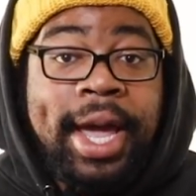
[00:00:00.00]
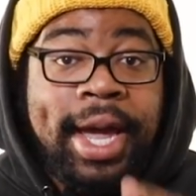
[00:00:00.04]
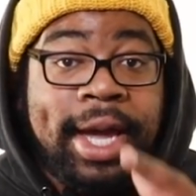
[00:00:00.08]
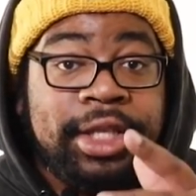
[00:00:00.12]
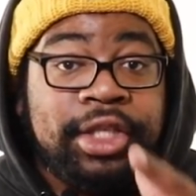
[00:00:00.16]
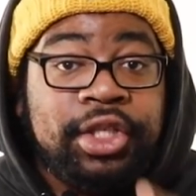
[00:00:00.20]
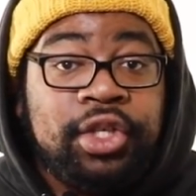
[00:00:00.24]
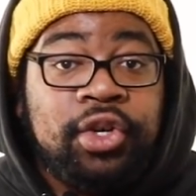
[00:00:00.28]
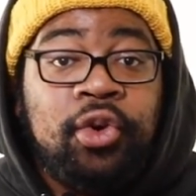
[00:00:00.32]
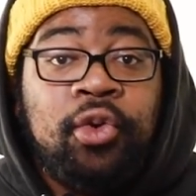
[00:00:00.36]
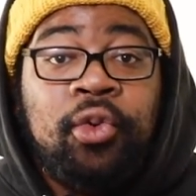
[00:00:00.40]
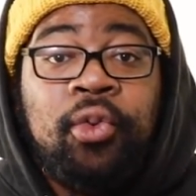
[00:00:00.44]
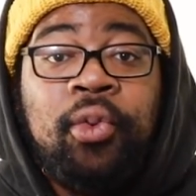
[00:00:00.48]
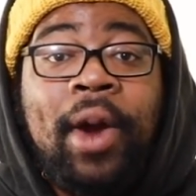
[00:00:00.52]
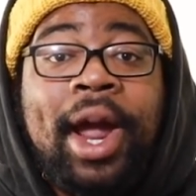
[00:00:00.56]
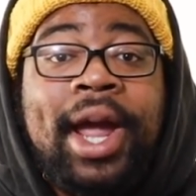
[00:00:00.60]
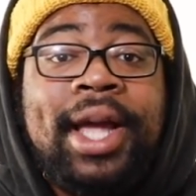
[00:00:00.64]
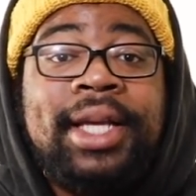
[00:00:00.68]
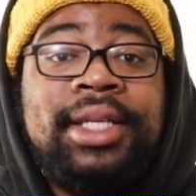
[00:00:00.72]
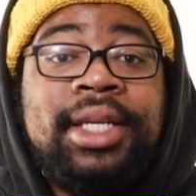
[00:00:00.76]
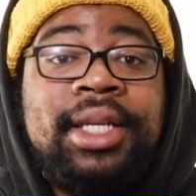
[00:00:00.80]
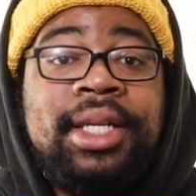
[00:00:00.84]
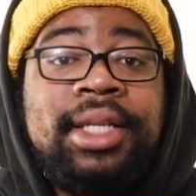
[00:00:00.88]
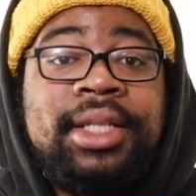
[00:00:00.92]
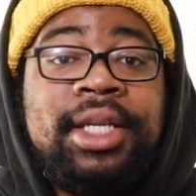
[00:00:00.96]
It's
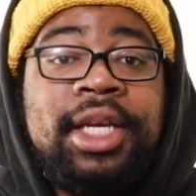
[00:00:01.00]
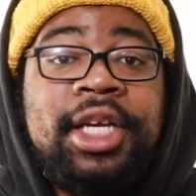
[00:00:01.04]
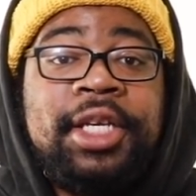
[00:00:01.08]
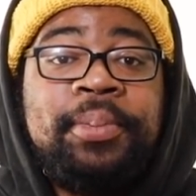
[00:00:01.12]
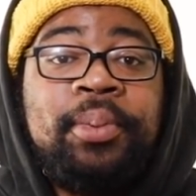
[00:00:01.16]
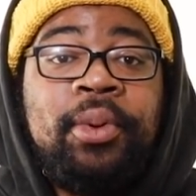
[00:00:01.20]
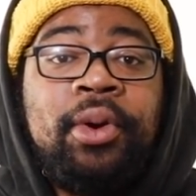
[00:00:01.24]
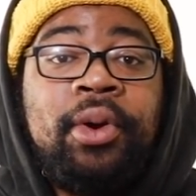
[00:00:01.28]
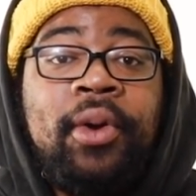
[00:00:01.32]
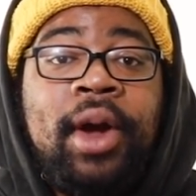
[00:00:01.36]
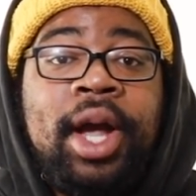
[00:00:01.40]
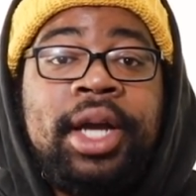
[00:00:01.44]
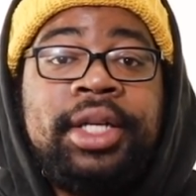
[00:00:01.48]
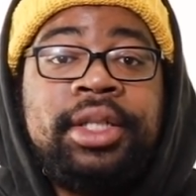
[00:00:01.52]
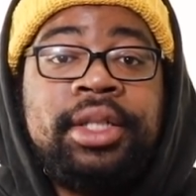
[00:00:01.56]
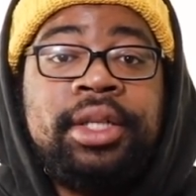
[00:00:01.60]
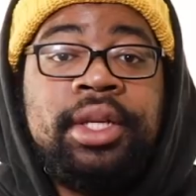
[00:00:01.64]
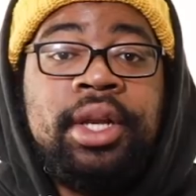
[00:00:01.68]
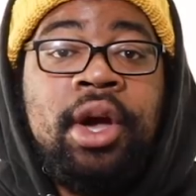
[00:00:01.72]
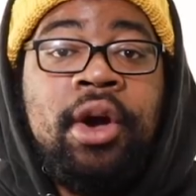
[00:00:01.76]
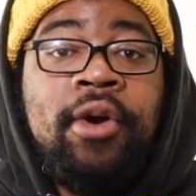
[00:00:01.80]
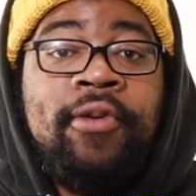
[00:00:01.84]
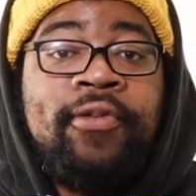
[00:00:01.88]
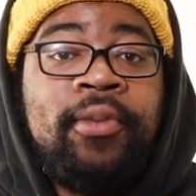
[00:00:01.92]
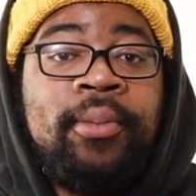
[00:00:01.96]
crazy to see his progression
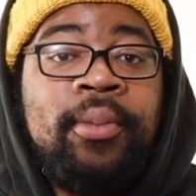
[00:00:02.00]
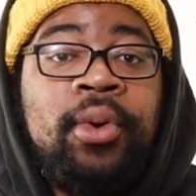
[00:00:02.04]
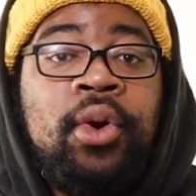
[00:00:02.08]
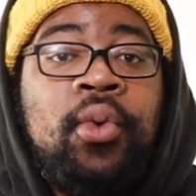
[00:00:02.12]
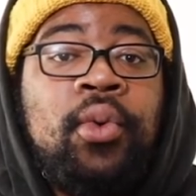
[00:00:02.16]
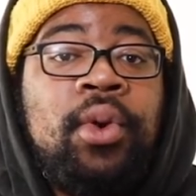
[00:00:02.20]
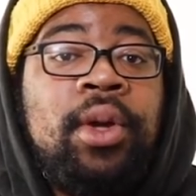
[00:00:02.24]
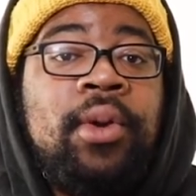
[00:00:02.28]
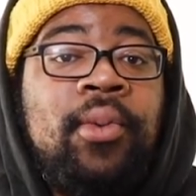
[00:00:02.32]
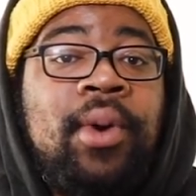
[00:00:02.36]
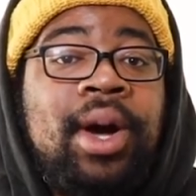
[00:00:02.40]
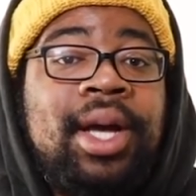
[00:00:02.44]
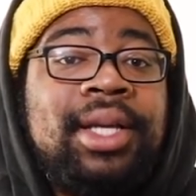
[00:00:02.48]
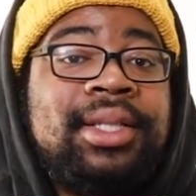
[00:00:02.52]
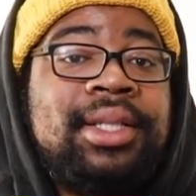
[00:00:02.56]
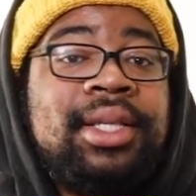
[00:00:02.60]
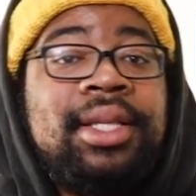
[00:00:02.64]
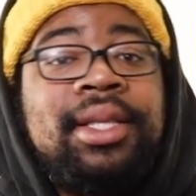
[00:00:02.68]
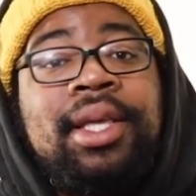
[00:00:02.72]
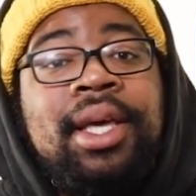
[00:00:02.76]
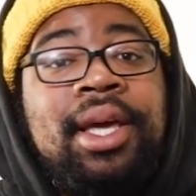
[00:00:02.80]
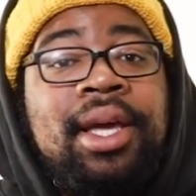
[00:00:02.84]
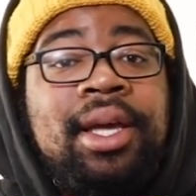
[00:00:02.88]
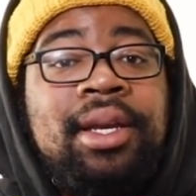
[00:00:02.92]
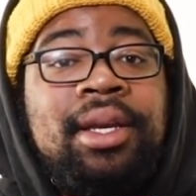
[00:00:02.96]
though, from who he was
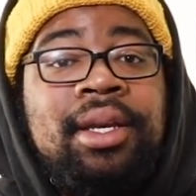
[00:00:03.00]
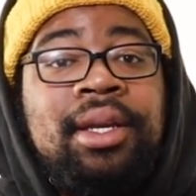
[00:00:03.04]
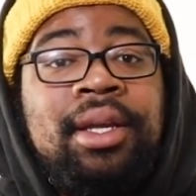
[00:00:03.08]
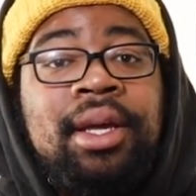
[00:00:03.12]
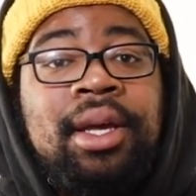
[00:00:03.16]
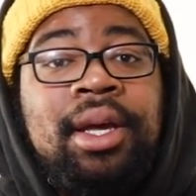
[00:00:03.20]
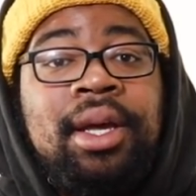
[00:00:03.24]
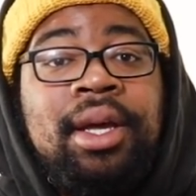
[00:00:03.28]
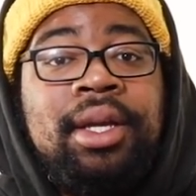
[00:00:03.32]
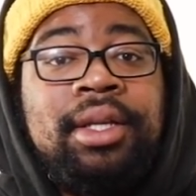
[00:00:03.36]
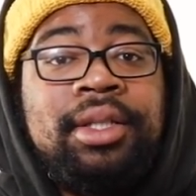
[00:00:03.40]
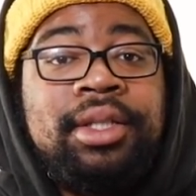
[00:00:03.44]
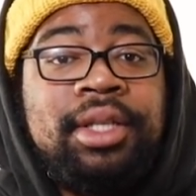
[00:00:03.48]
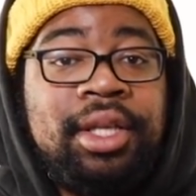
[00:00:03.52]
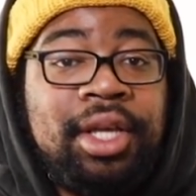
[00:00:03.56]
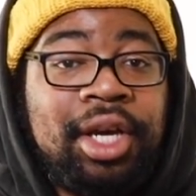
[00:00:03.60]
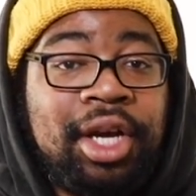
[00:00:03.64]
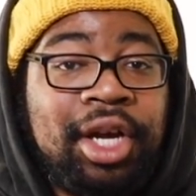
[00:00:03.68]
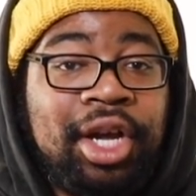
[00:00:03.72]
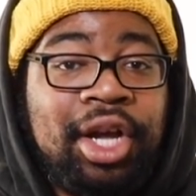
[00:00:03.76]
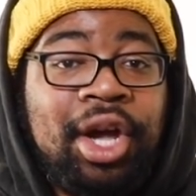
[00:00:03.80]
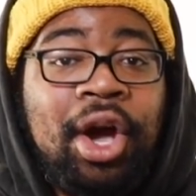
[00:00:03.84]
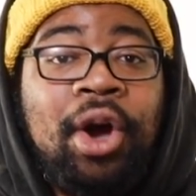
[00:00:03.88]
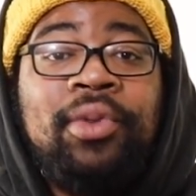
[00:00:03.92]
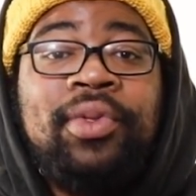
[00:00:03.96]
then to the
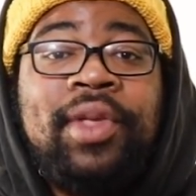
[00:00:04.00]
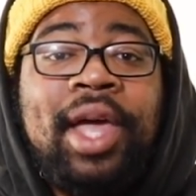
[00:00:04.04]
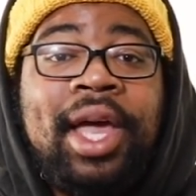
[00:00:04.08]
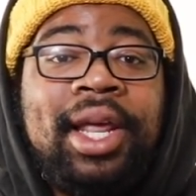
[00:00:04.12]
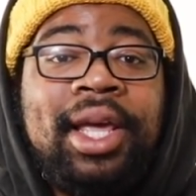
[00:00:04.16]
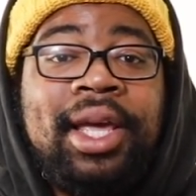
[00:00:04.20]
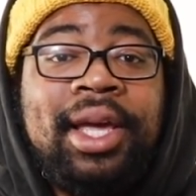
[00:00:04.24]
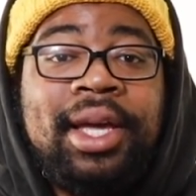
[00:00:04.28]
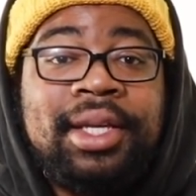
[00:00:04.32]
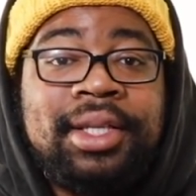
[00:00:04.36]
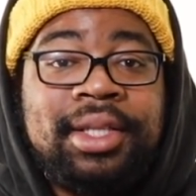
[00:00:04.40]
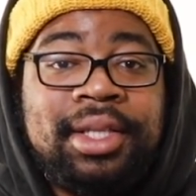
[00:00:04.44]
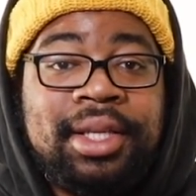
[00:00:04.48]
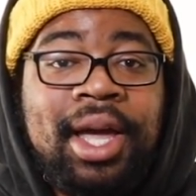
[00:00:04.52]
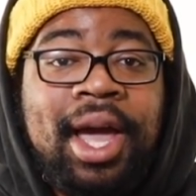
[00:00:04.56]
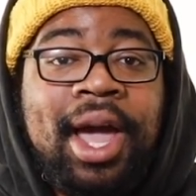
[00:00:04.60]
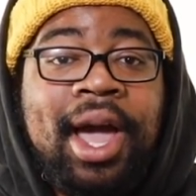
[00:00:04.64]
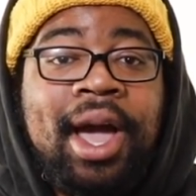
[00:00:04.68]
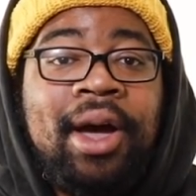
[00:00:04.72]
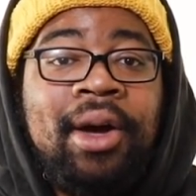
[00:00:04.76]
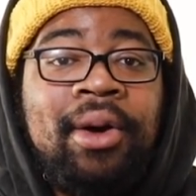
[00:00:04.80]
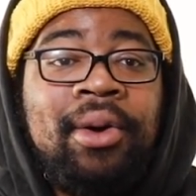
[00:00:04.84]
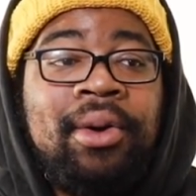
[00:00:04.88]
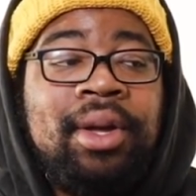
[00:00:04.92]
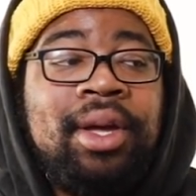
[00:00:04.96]
GOAT that he is
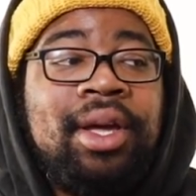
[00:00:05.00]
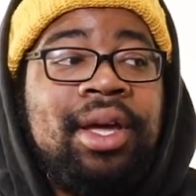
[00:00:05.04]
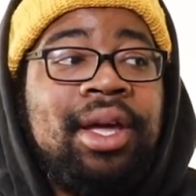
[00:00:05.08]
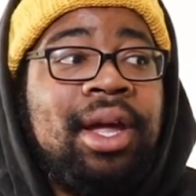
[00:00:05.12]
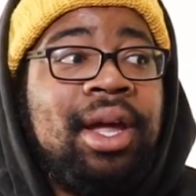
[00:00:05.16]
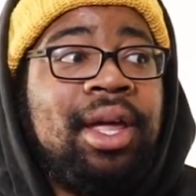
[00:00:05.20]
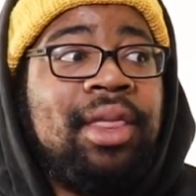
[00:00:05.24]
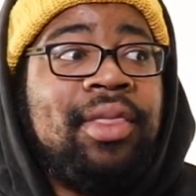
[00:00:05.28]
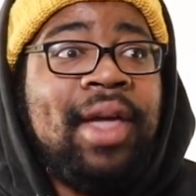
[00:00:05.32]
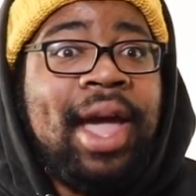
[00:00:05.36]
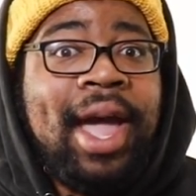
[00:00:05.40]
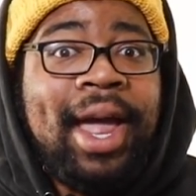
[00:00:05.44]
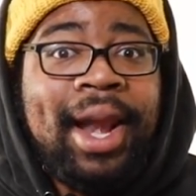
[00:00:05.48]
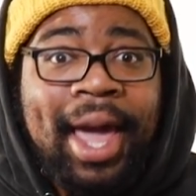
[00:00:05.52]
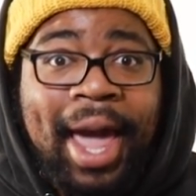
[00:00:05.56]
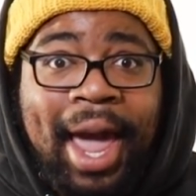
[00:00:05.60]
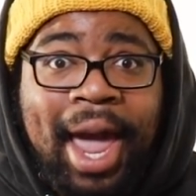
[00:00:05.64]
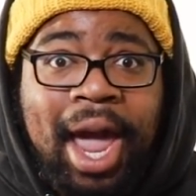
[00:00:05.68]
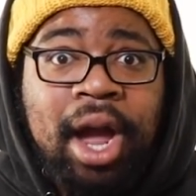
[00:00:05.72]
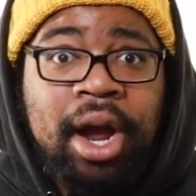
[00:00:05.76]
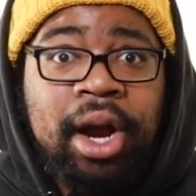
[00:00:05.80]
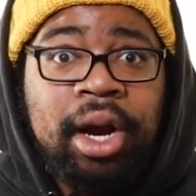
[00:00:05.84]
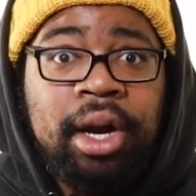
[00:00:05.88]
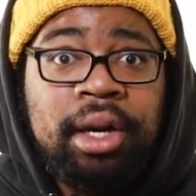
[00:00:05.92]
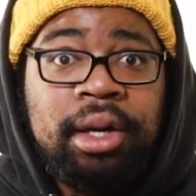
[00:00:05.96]
now. And that
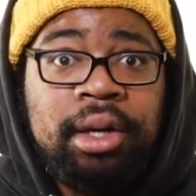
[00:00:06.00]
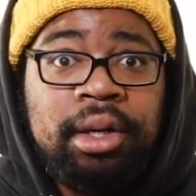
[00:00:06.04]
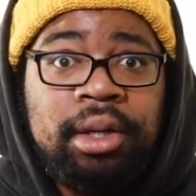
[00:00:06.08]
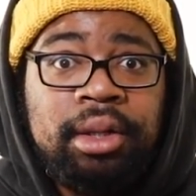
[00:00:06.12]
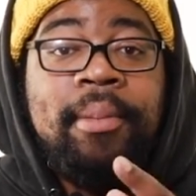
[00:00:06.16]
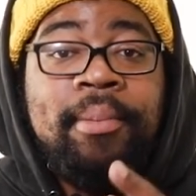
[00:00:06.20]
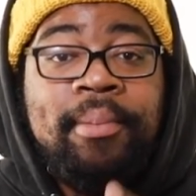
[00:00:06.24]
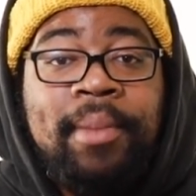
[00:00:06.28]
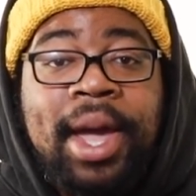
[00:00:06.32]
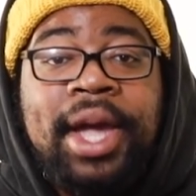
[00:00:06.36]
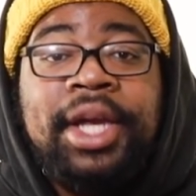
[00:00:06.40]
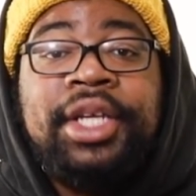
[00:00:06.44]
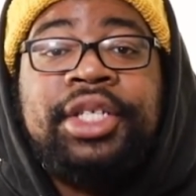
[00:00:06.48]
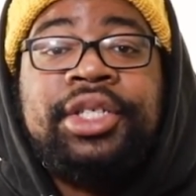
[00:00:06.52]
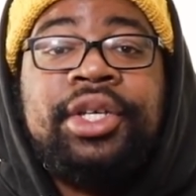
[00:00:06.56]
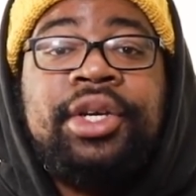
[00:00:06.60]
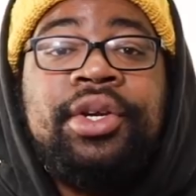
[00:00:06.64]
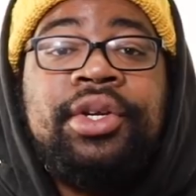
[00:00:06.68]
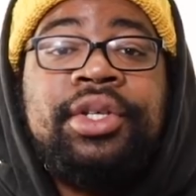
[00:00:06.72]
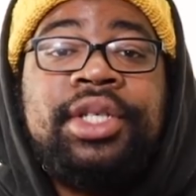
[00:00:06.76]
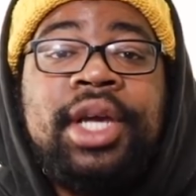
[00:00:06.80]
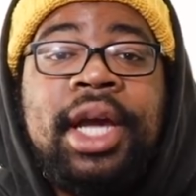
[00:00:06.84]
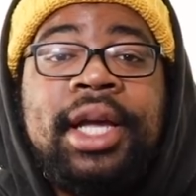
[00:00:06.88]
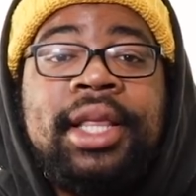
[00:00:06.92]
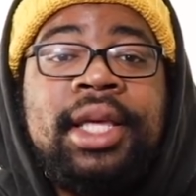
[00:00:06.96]
hair, Make sure
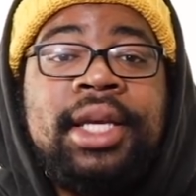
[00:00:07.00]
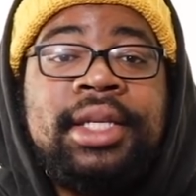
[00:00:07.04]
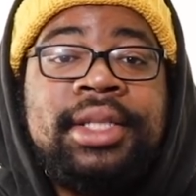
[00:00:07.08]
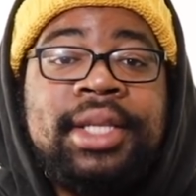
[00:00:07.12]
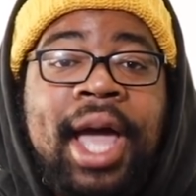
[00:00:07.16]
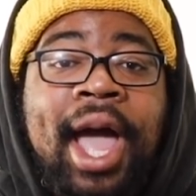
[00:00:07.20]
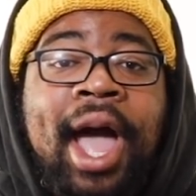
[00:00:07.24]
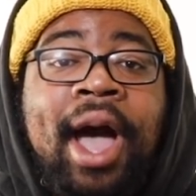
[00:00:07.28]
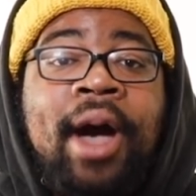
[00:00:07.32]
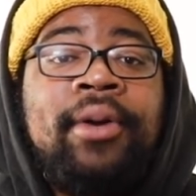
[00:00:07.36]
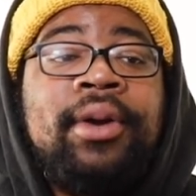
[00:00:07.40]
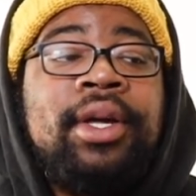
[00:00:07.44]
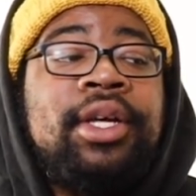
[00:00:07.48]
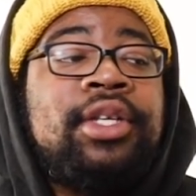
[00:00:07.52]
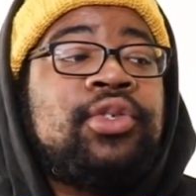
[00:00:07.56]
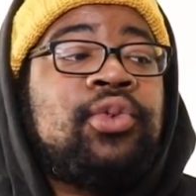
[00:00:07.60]
you check this out.